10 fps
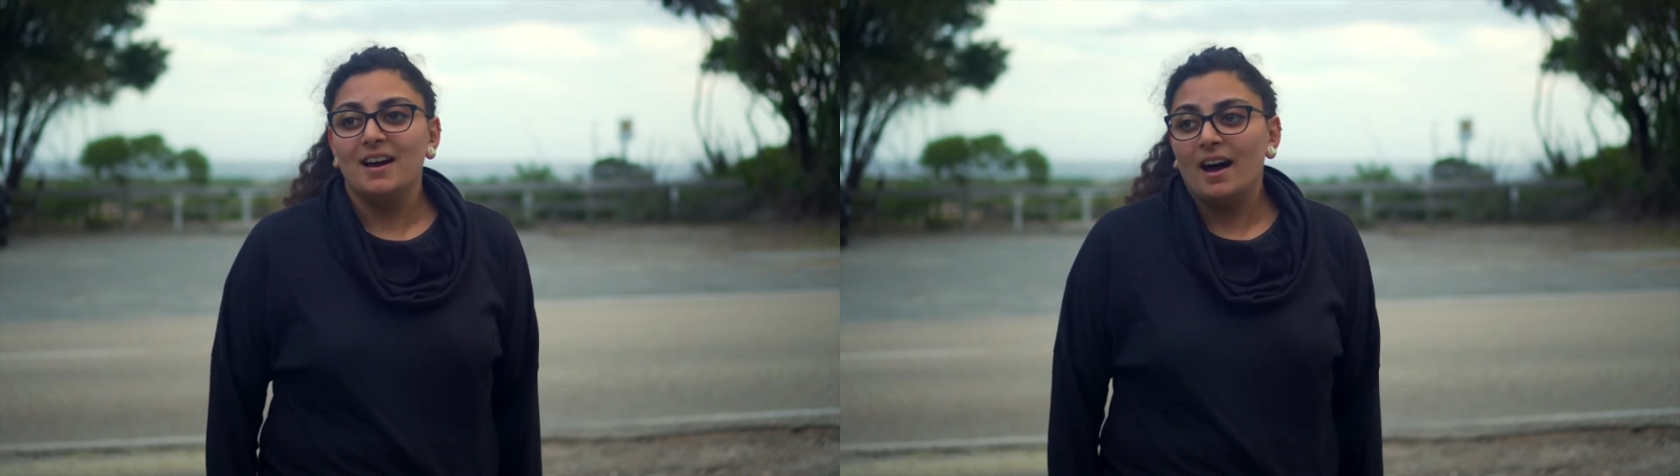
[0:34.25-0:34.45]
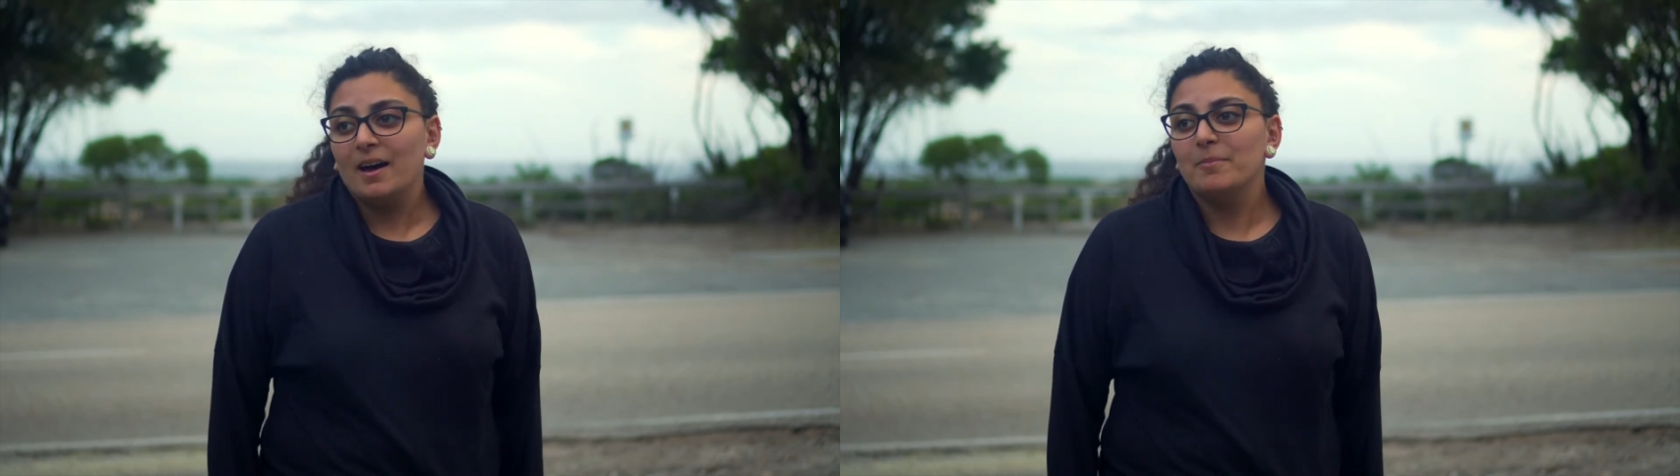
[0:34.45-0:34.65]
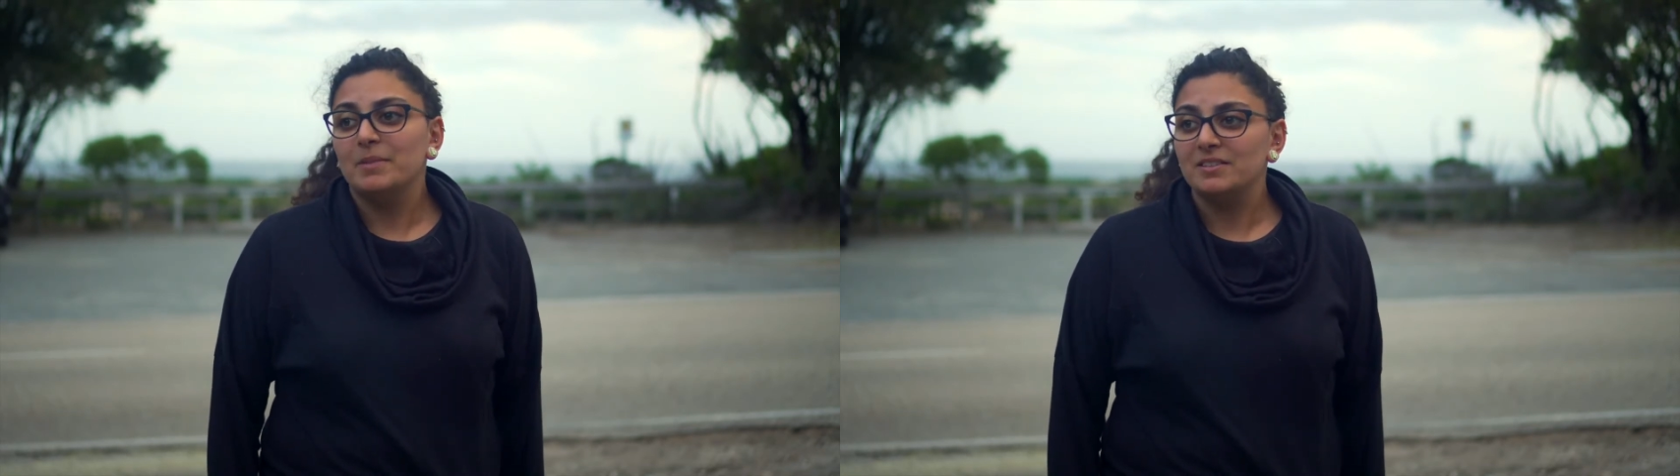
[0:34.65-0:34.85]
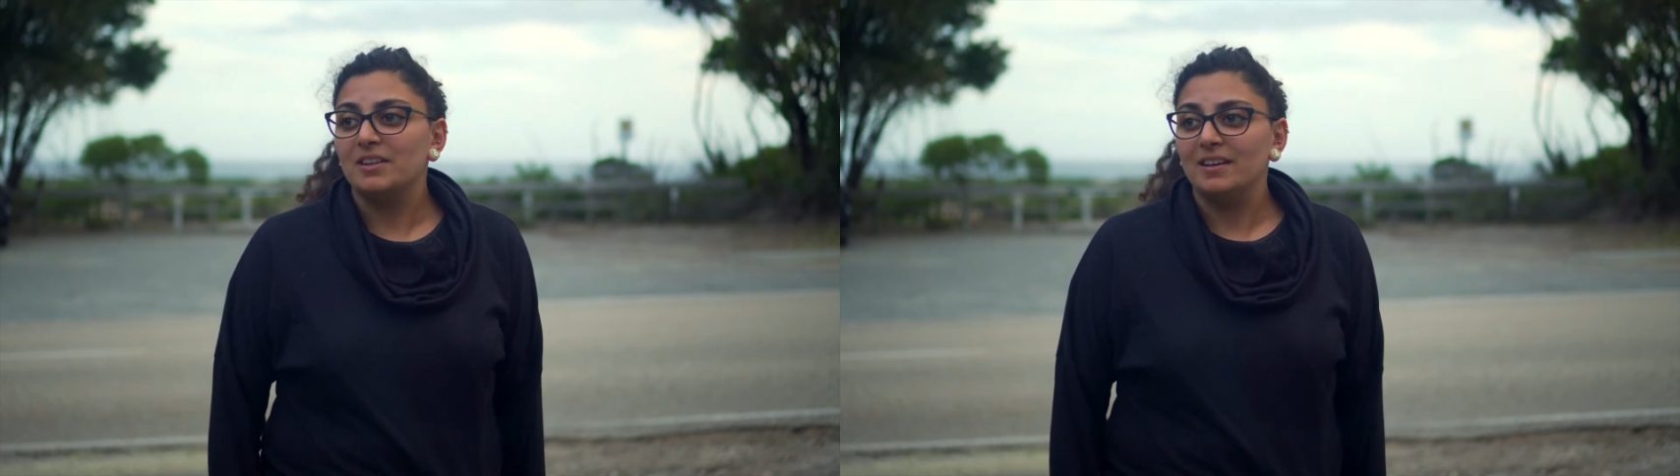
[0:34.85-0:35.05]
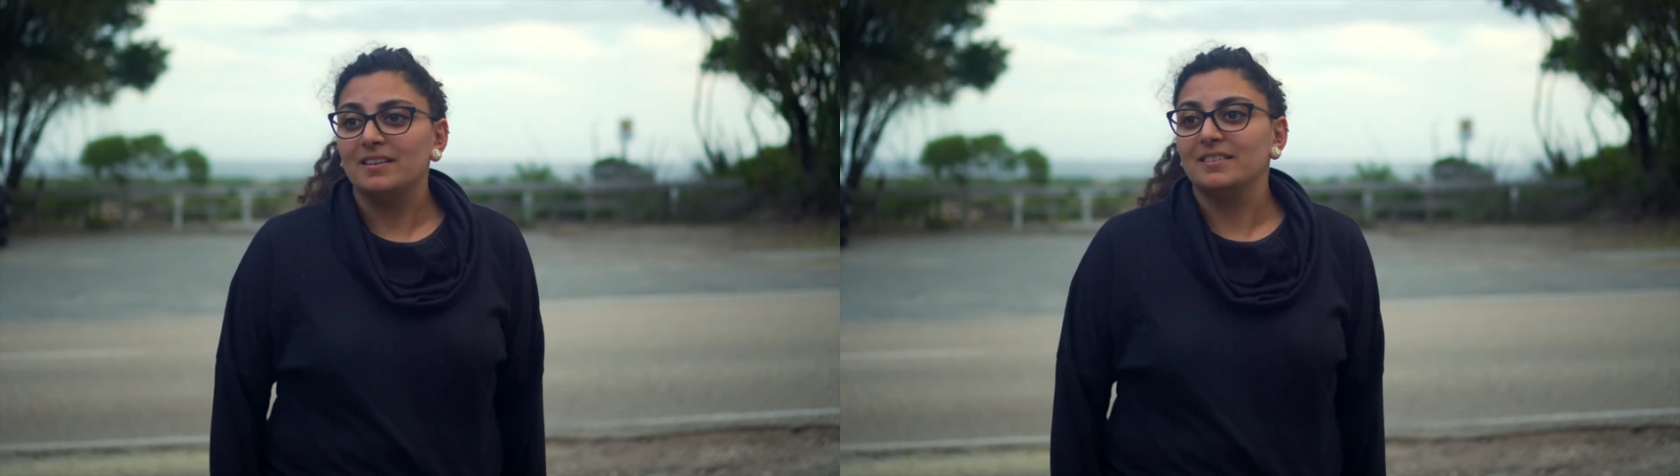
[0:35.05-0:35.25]
Um, and
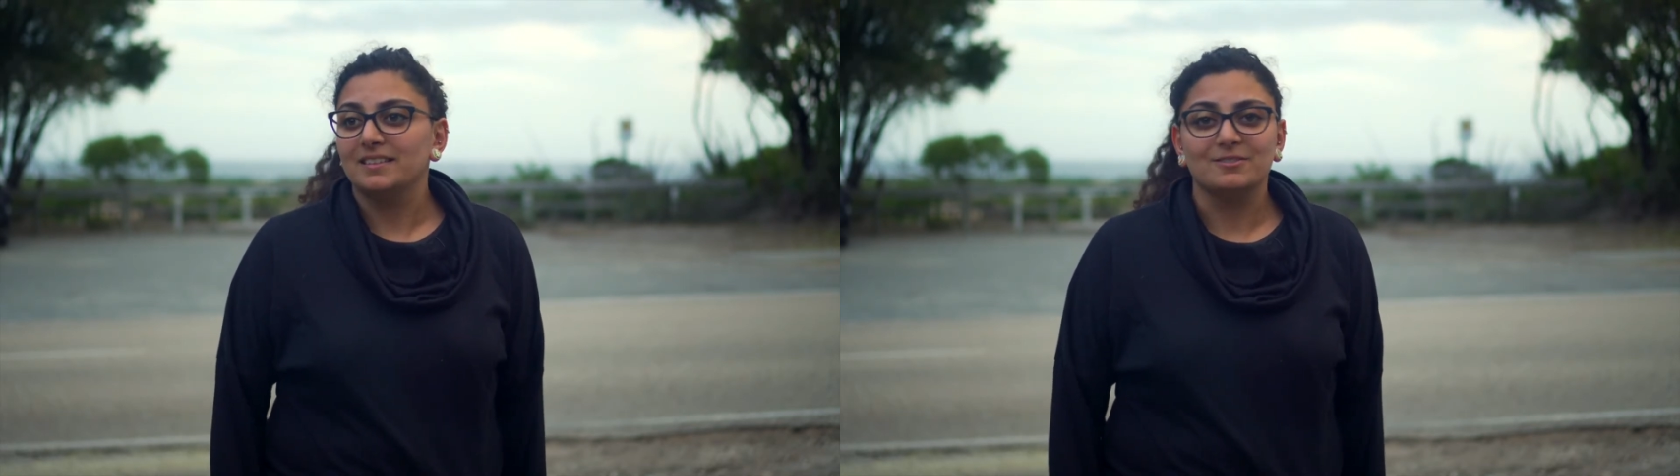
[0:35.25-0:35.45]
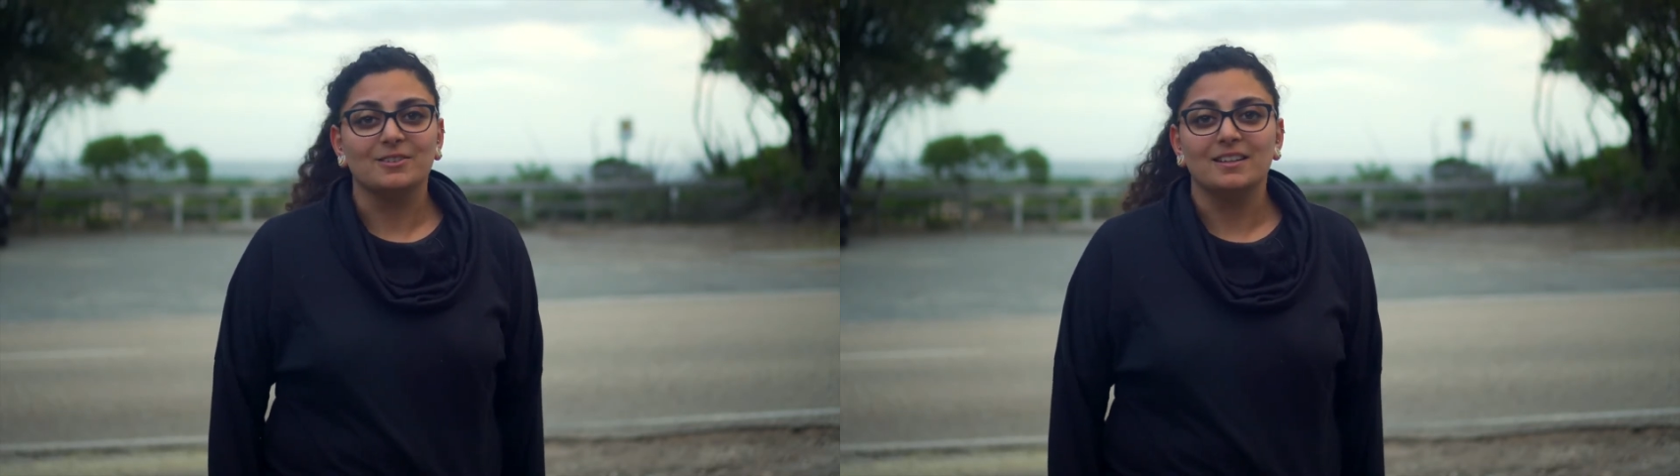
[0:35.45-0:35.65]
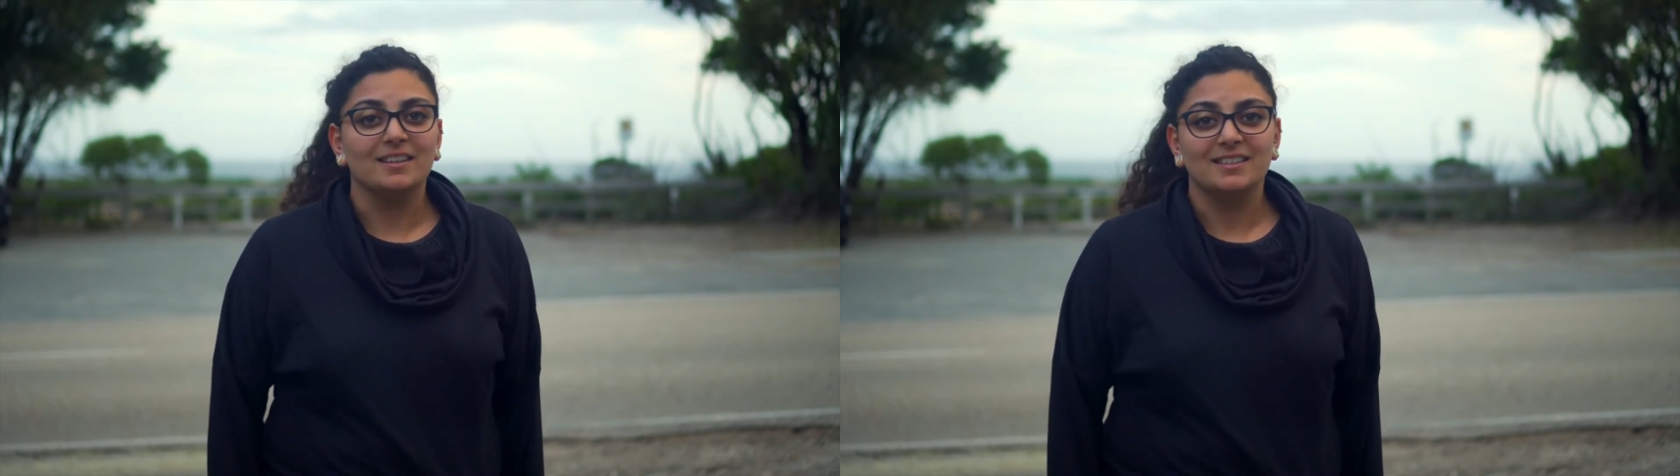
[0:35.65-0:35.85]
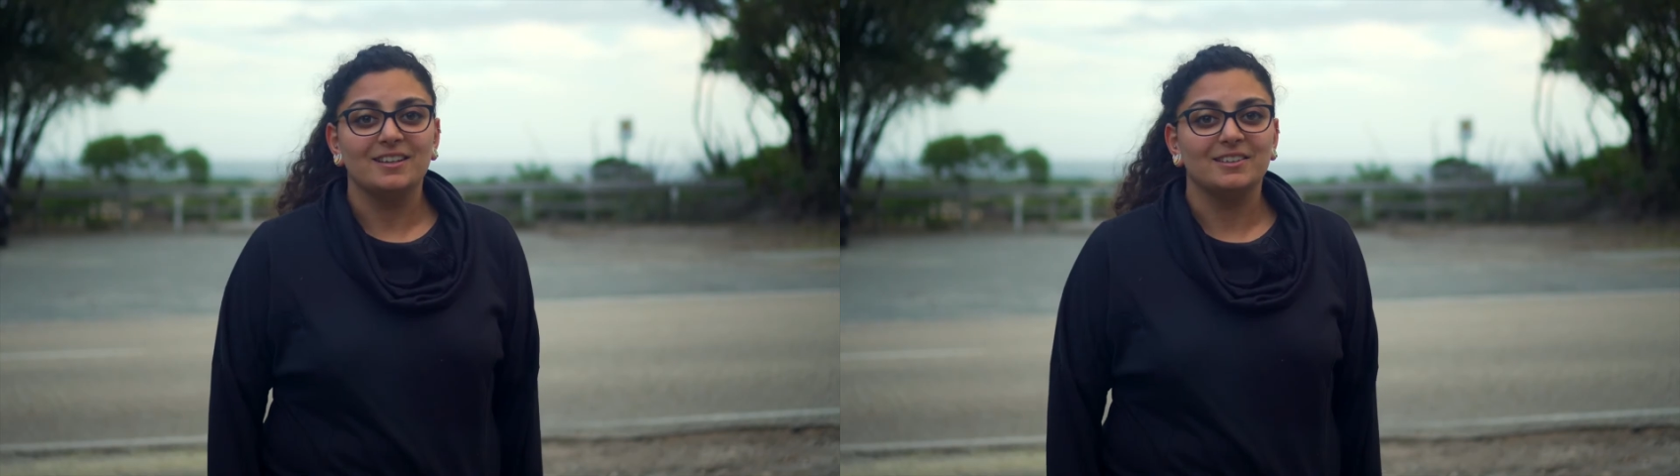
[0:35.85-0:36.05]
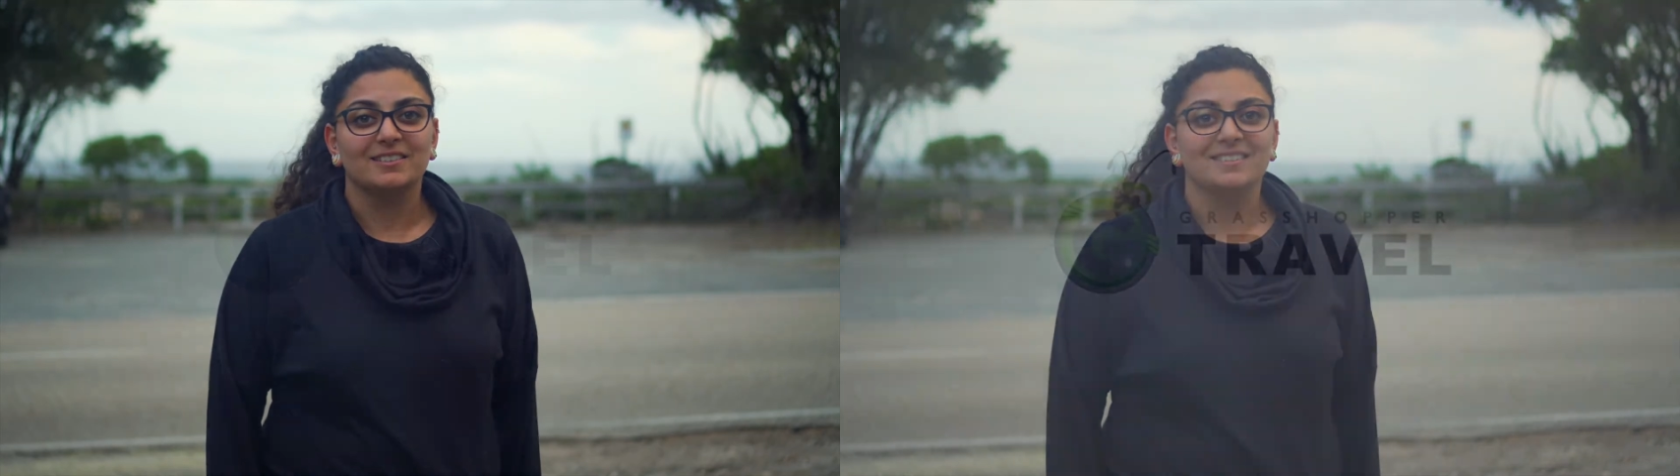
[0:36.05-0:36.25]
yeah, it's a really nice
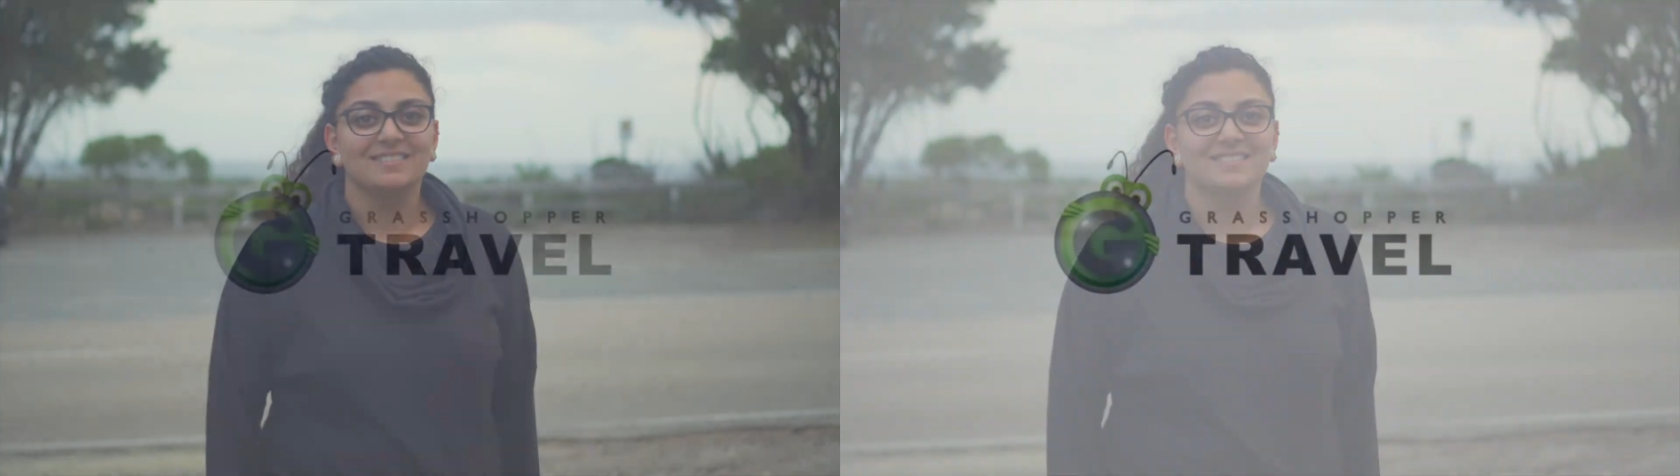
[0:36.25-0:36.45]
area.